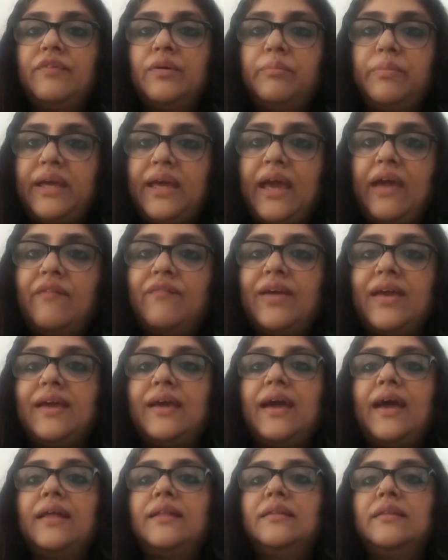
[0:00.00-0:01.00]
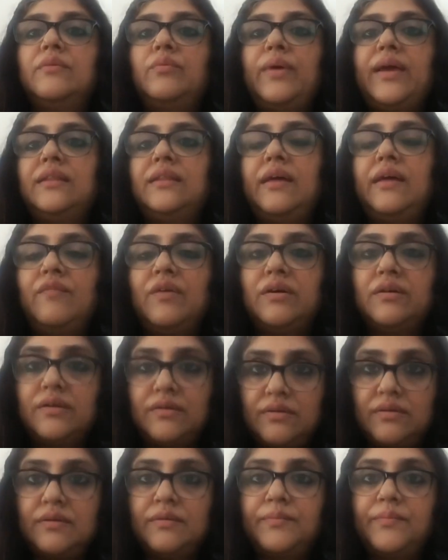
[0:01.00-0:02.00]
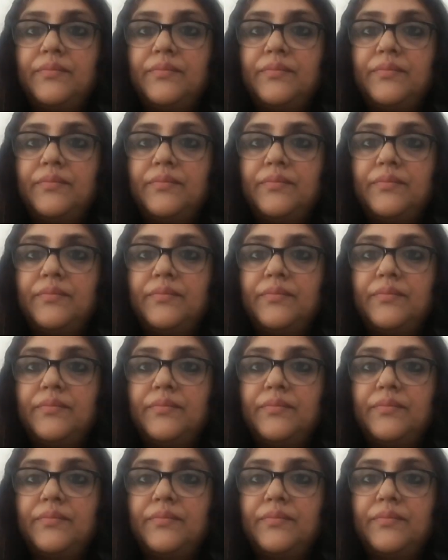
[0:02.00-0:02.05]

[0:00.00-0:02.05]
were behaving and the way they were